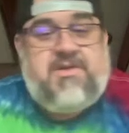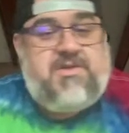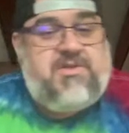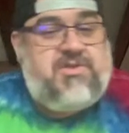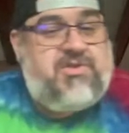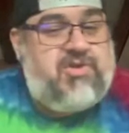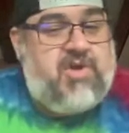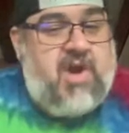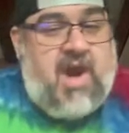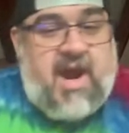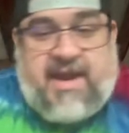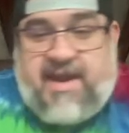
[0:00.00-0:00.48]

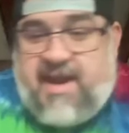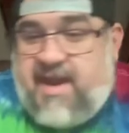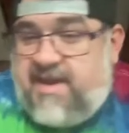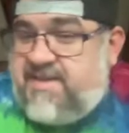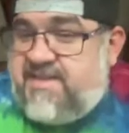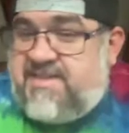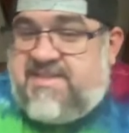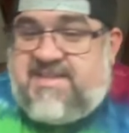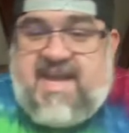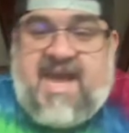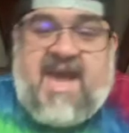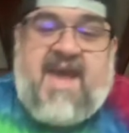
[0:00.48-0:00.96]
Try not
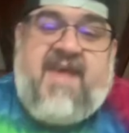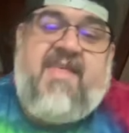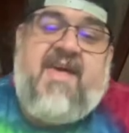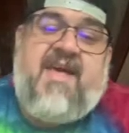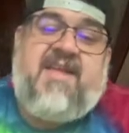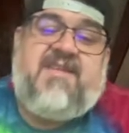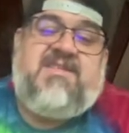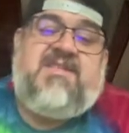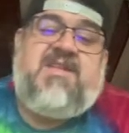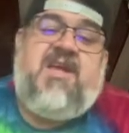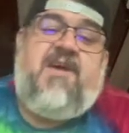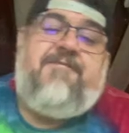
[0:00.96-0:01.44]
to tie
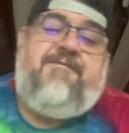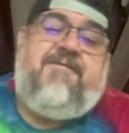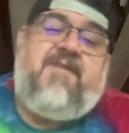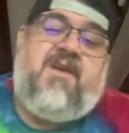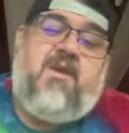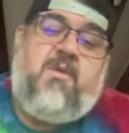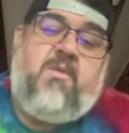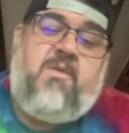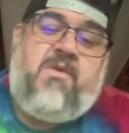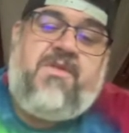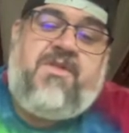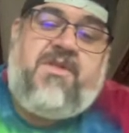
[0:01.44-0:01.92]
that stuff
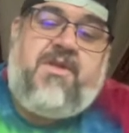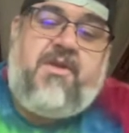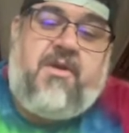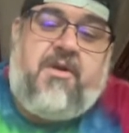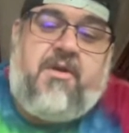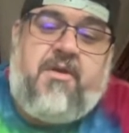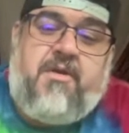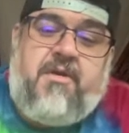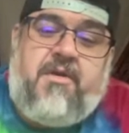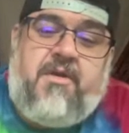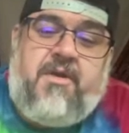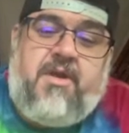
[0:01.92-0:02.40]
in with
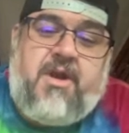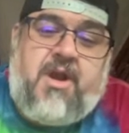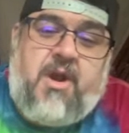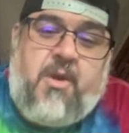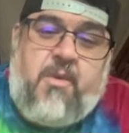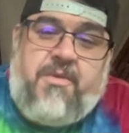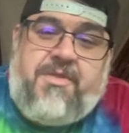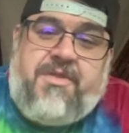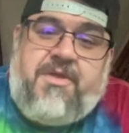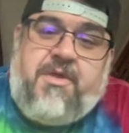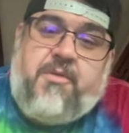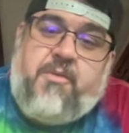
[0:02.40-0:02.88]
your,
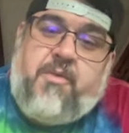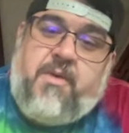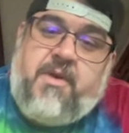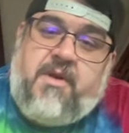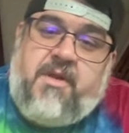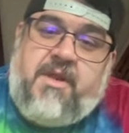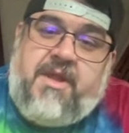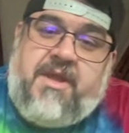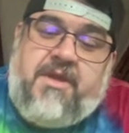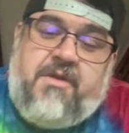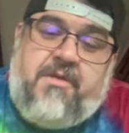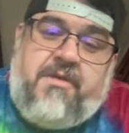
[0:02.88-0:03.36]
with your
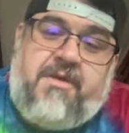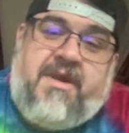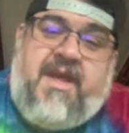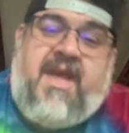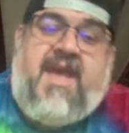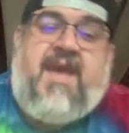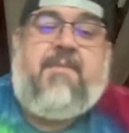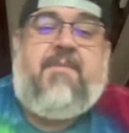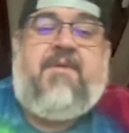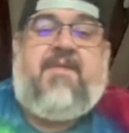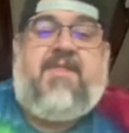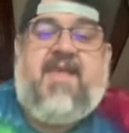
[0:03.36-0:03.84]
real legal
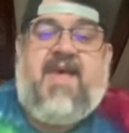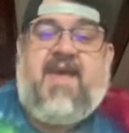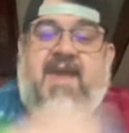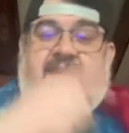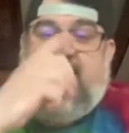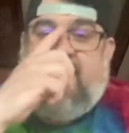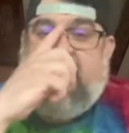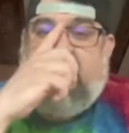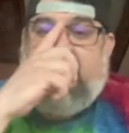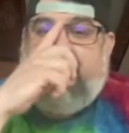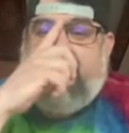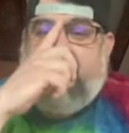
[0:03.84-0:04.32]
name and that
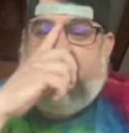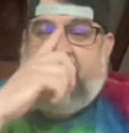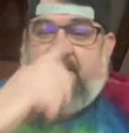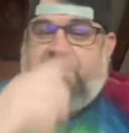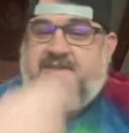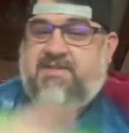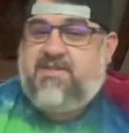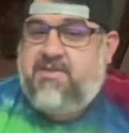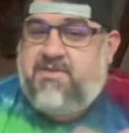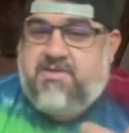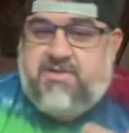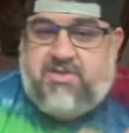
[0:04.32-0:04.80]
kind of thing.
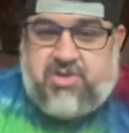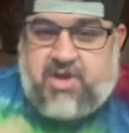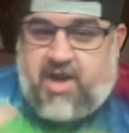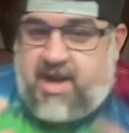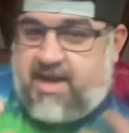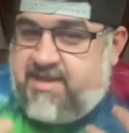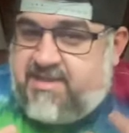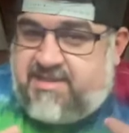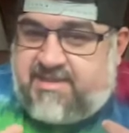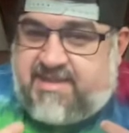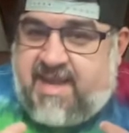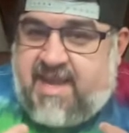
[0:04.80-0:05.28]
So just
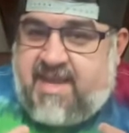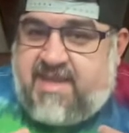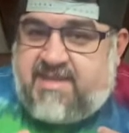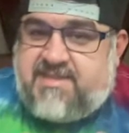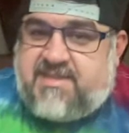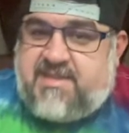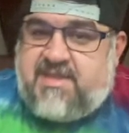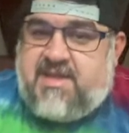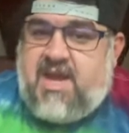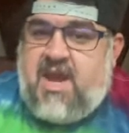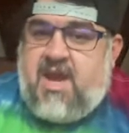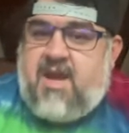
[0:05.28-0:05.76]
try to stay
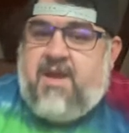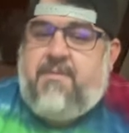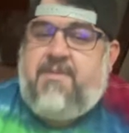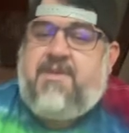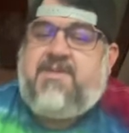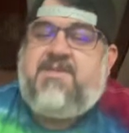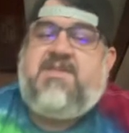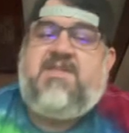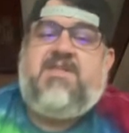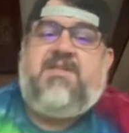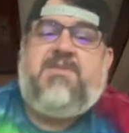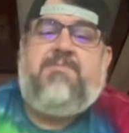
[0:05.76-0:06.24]
as
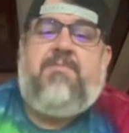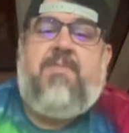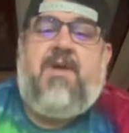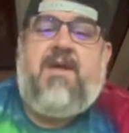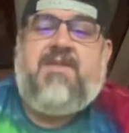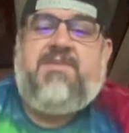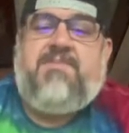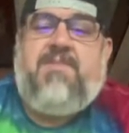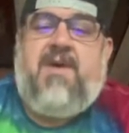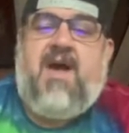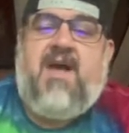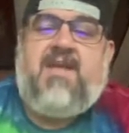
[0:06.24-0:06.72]
anonymous
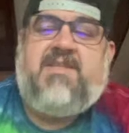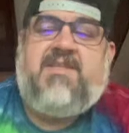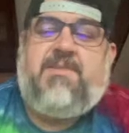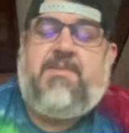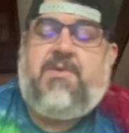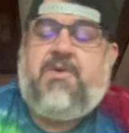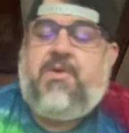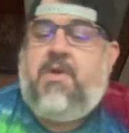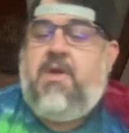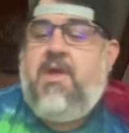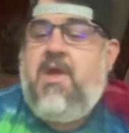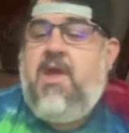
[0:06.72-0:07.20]
as
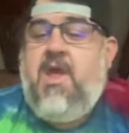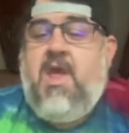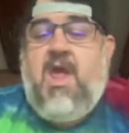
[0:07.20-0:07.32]
possible.